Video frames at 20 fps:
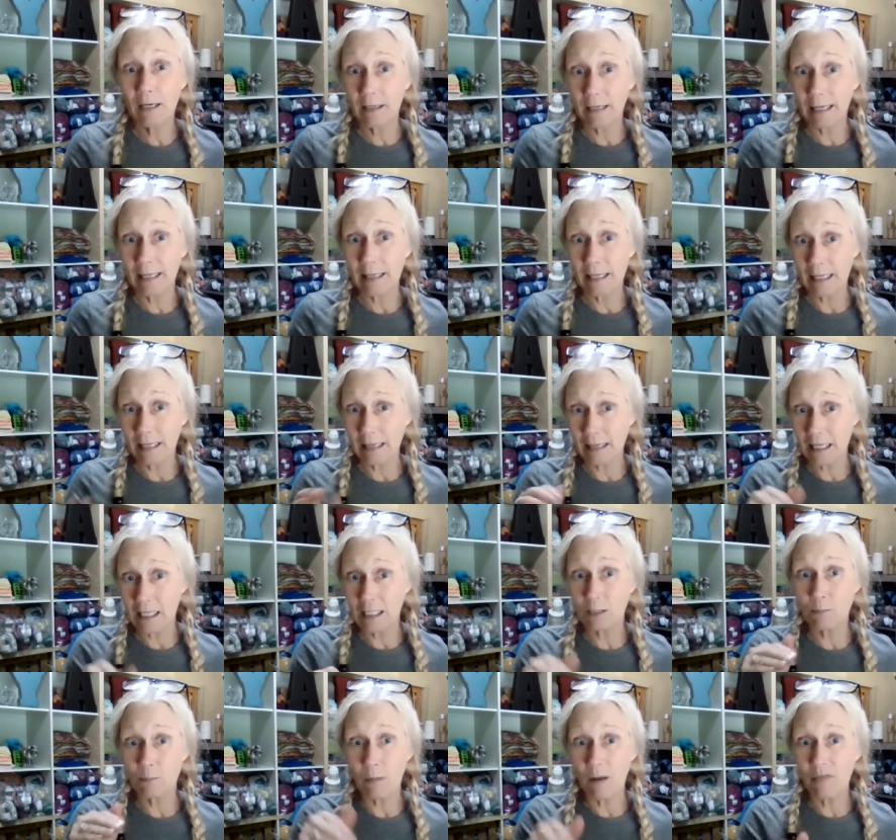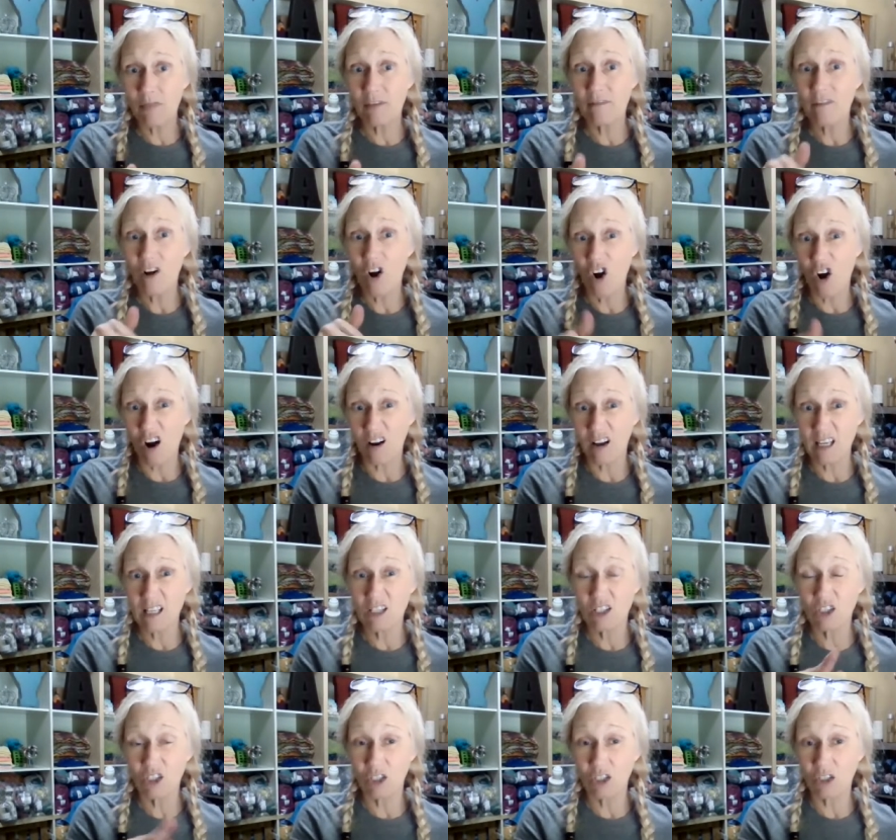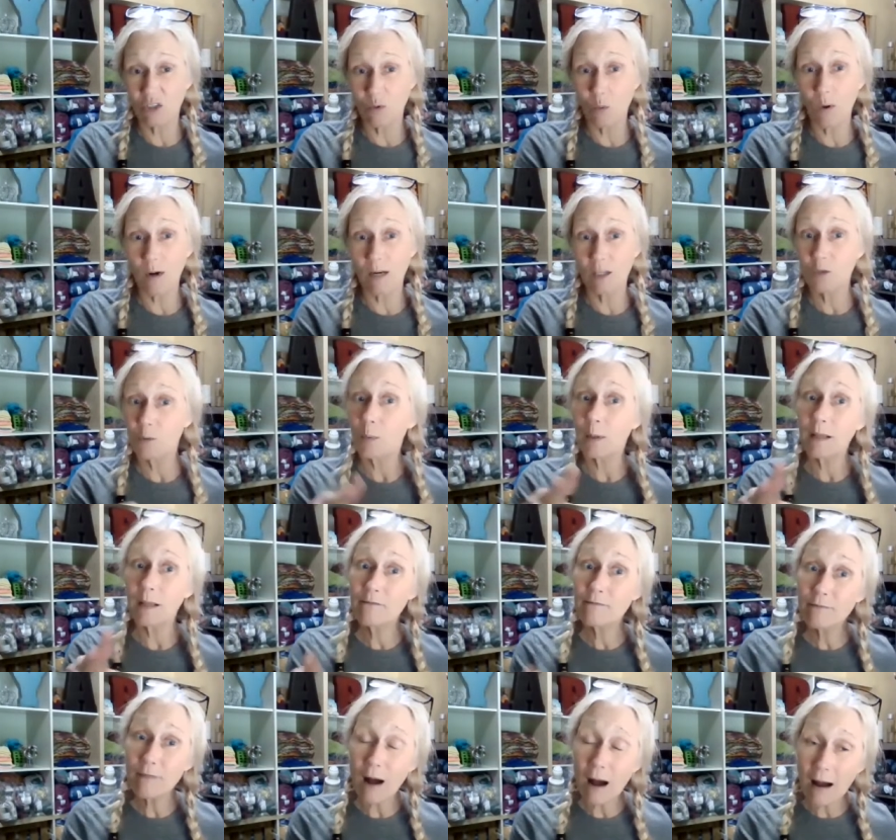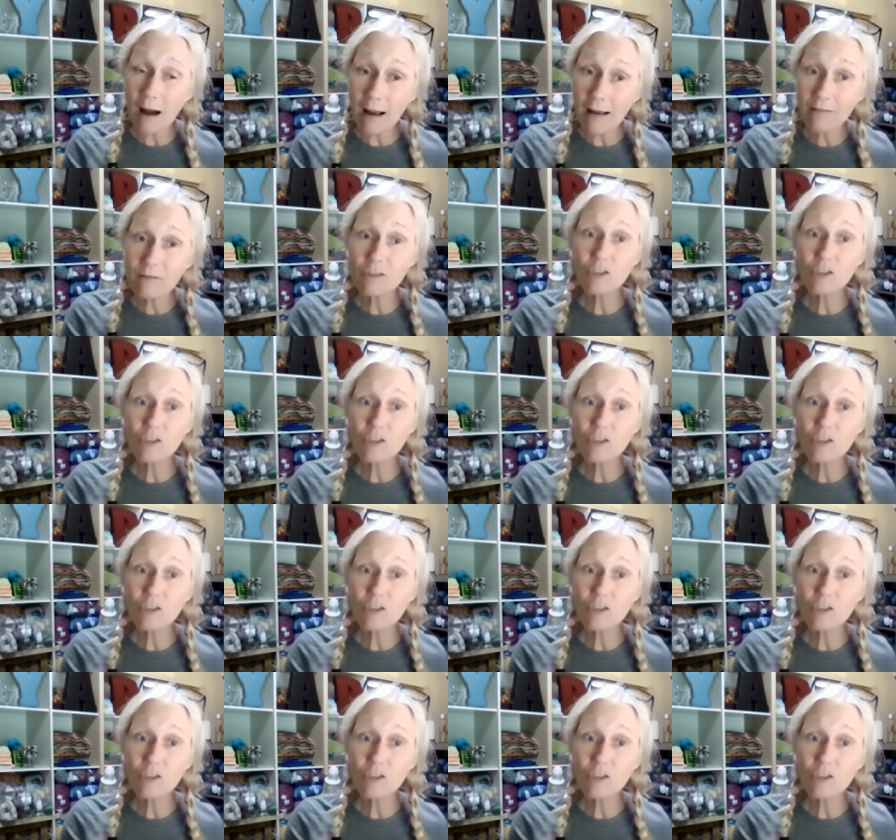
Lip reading: in this month of August 2025.